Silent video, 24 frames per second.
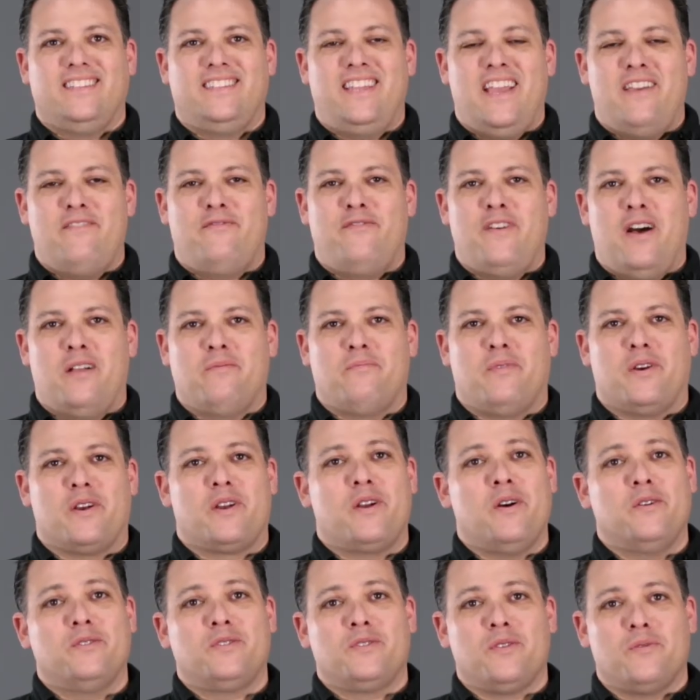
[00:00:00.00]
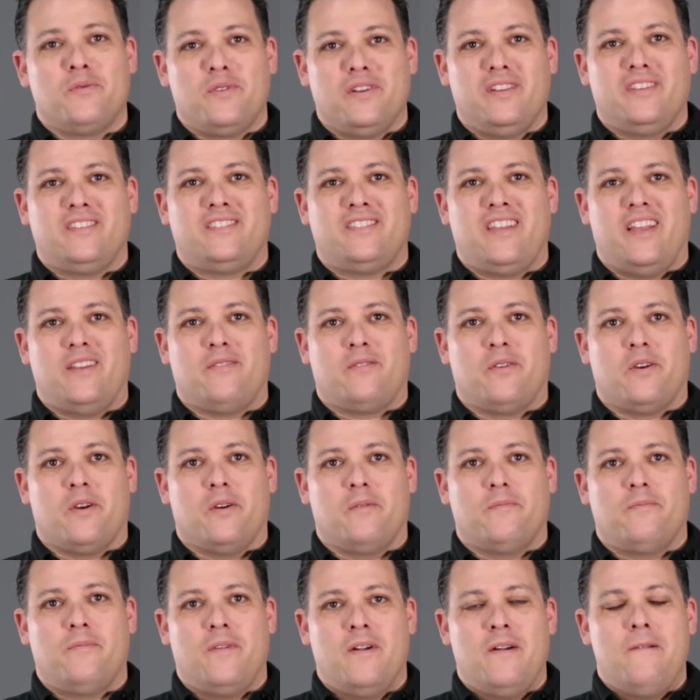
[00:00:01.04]
Dave Feldberg, Coastal Real Estate
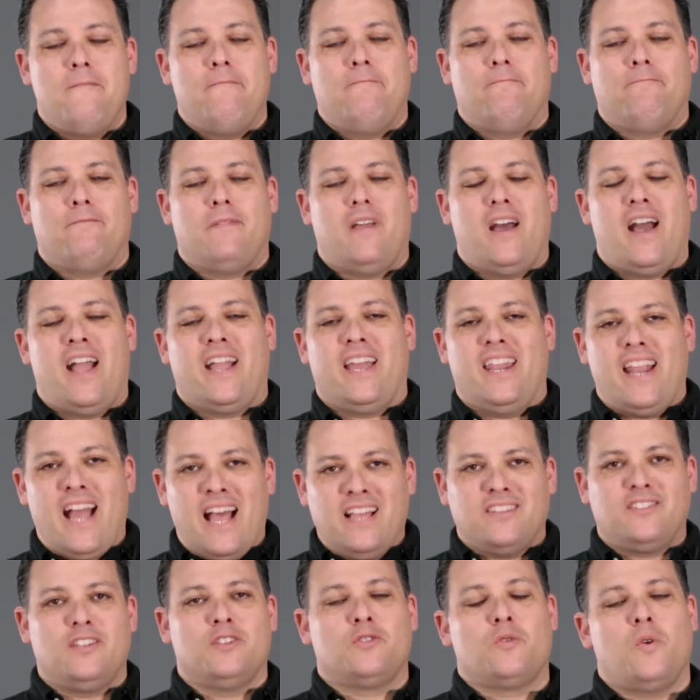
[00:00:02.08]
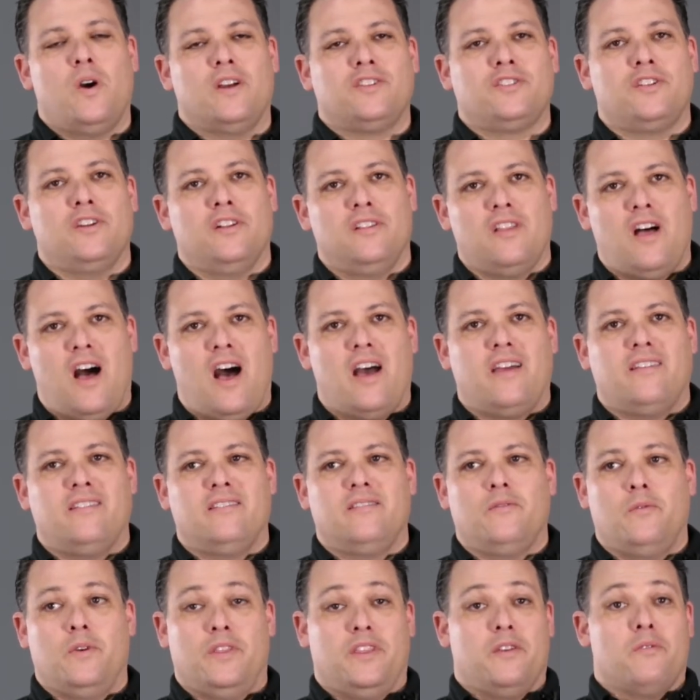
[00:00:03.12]
Group. I get asked this question a lot
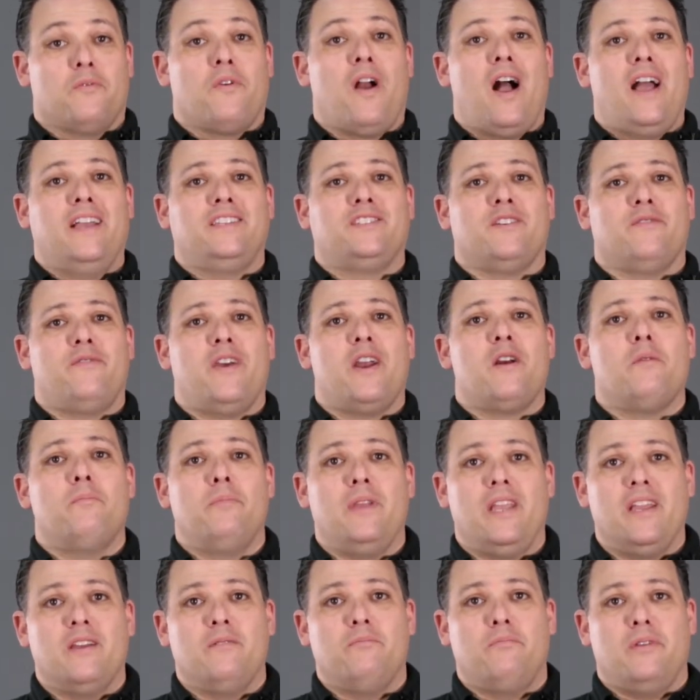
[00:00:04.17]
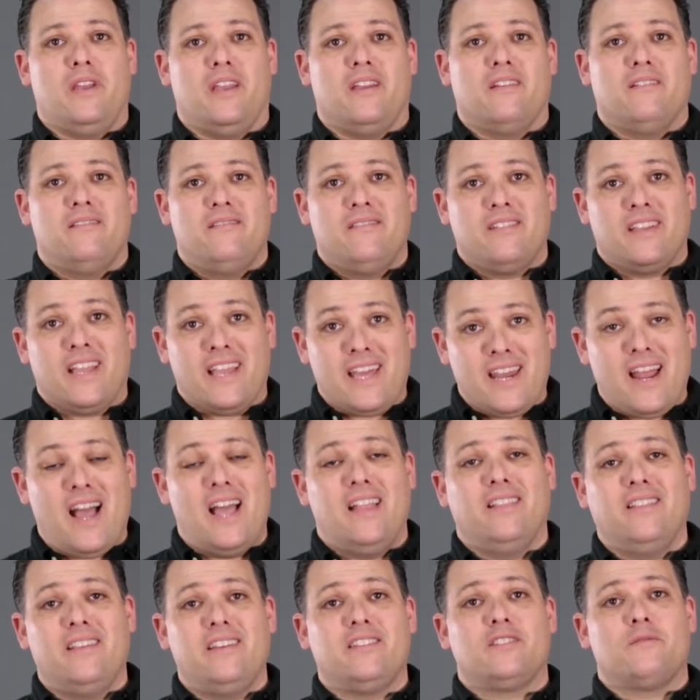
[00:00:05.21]
with the rise of Airbnb, and
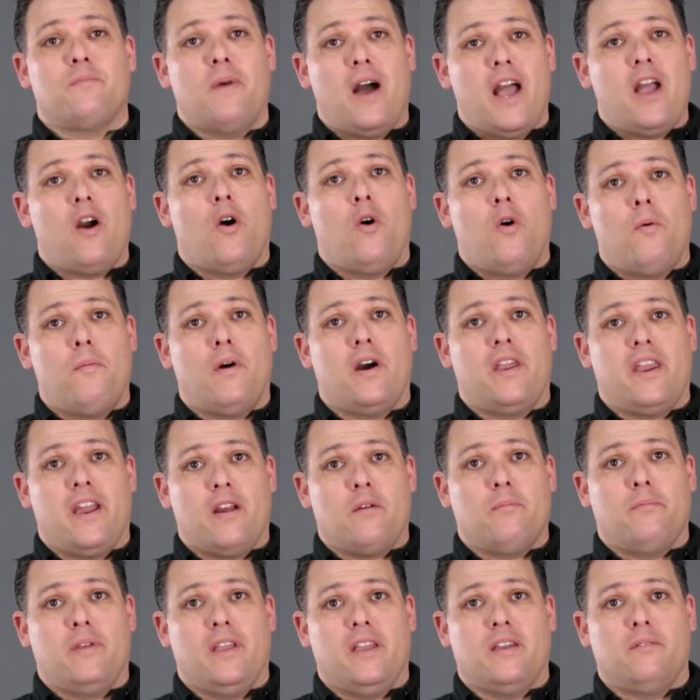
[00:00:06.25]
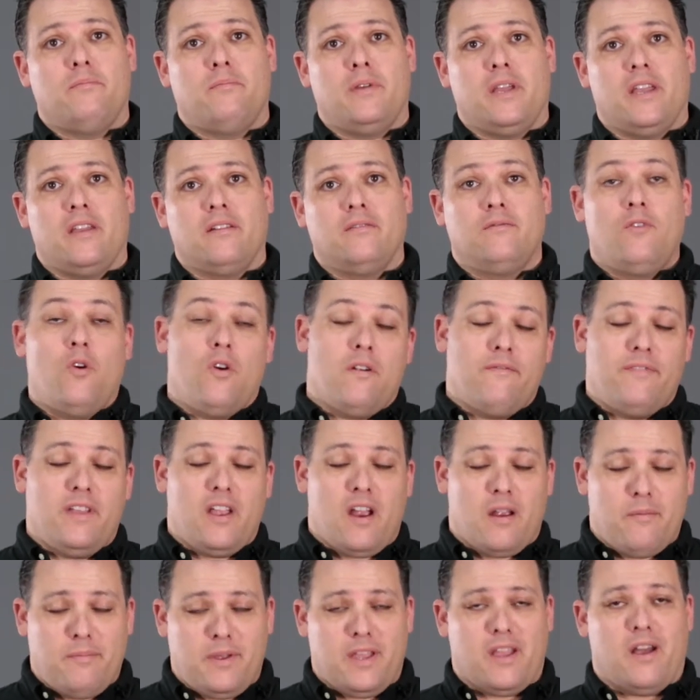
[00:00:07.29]
I list my home on Airbnb or
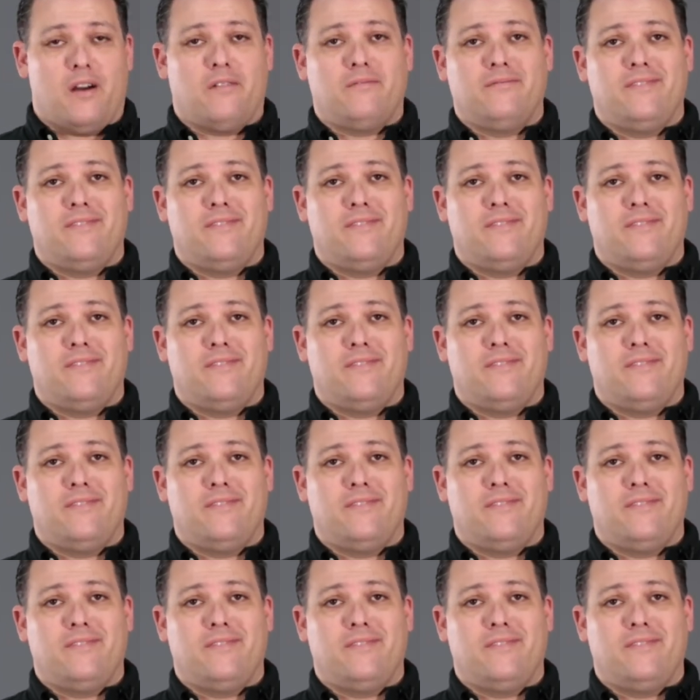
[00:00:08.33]
VRBO.